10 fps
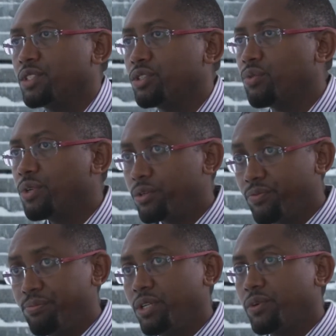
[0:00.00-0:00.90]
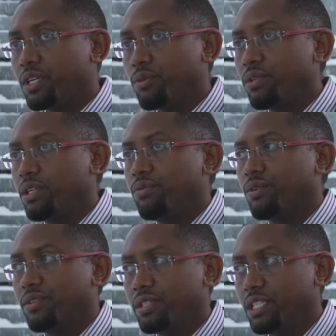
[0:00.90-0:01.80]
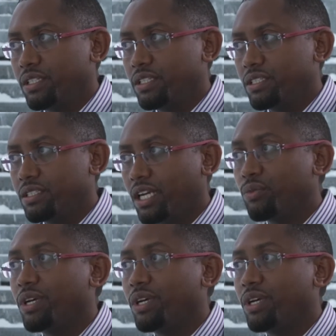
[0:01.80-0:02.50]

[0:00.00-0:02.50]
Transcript: So we have been working with them for three years, and